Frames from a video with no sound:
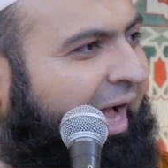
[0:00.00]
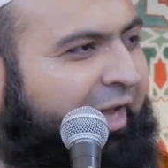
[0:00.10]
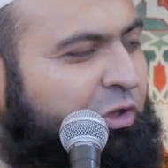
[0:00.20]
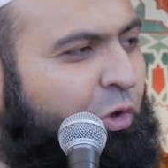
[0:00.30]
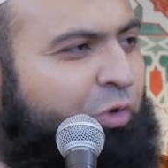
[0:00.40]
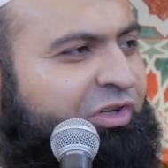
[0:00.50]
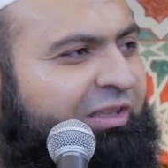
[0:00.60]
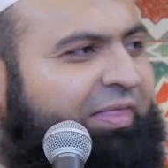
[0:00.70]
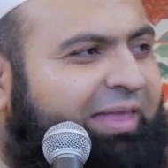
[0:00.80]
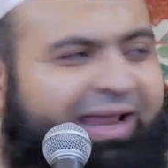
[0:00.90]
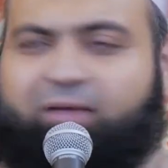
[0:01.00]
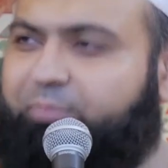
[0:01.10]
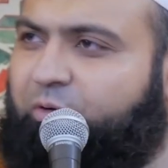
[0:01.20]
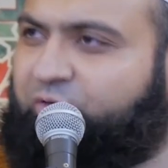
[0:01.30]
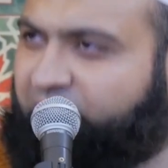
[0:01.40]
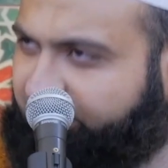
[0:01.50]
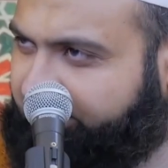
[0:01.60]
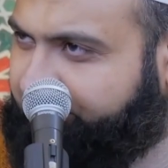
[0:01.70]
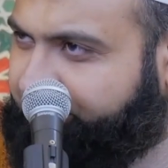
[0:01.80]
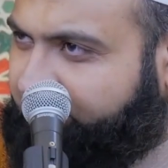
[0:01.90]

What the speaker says: I use it and then I abuse it.